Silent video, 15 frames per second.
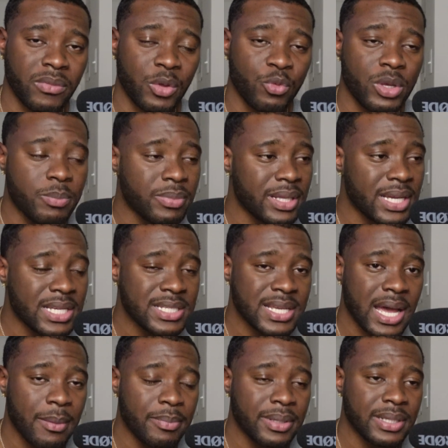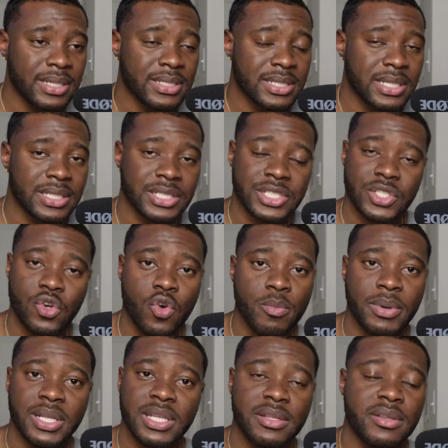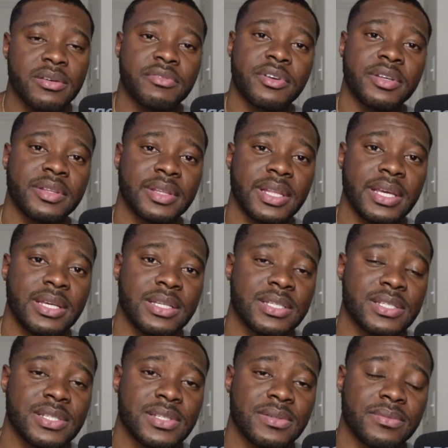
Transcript: We place happiness in so many different things.